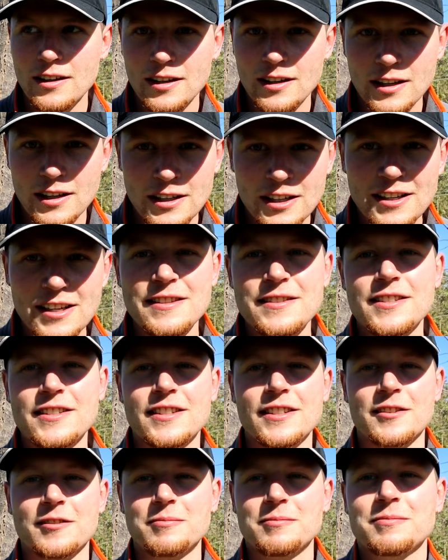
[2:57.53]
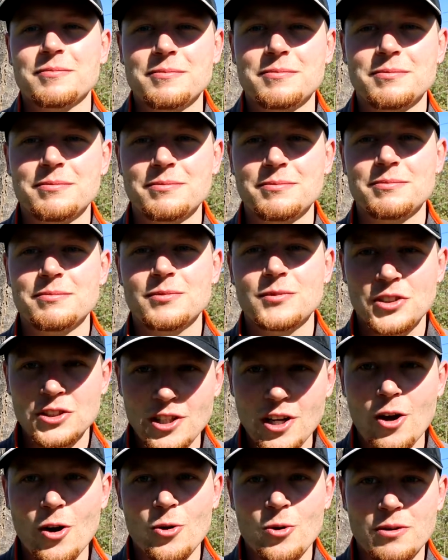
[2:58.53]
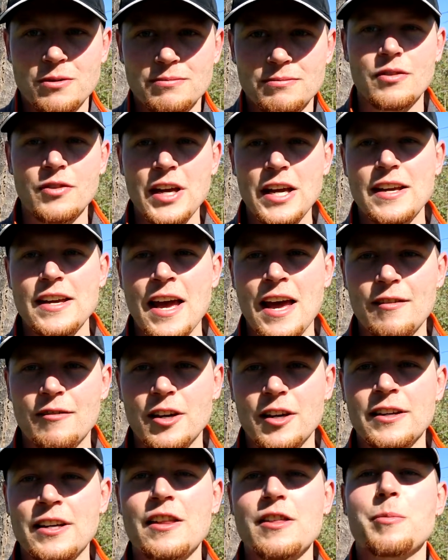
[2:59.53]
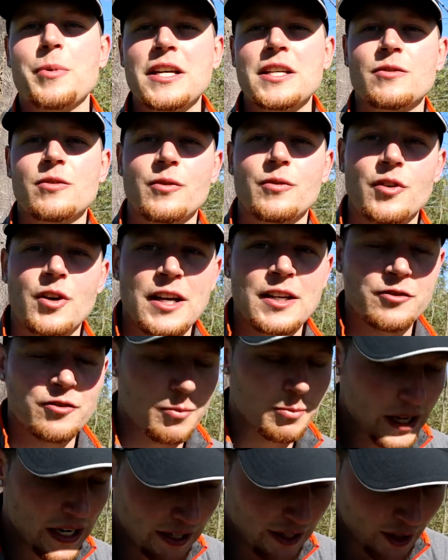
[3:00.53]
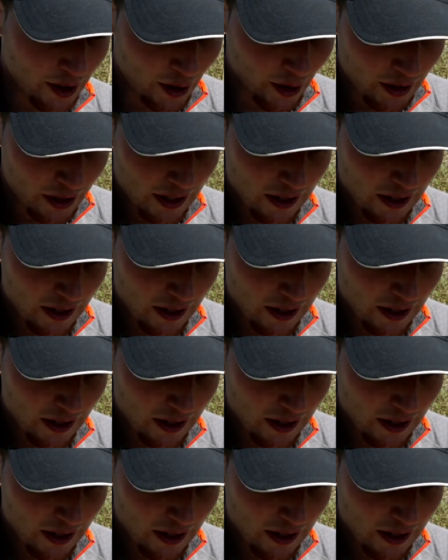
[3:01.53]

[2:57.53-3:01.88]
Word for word: in an instant. So, there you have it. Another piece of advice from me to you,